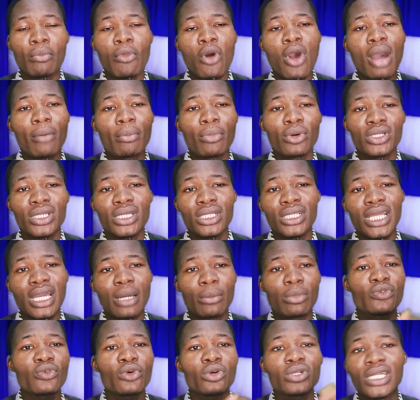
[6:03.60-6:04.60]
more
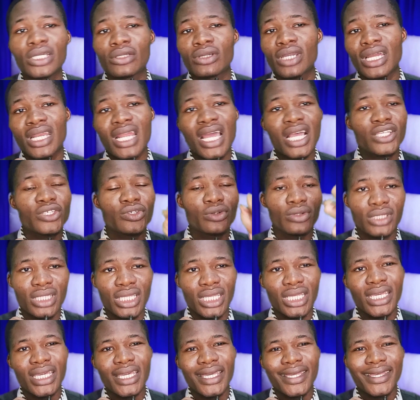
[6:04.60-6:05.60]
abundantly above all that you can ask or
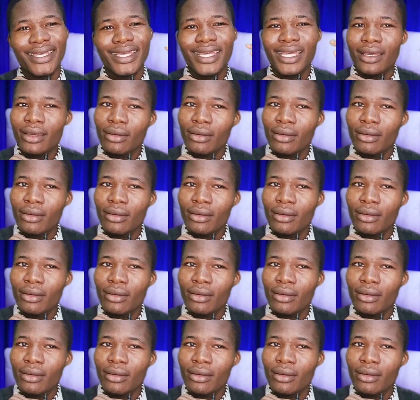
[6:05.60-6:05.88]
think.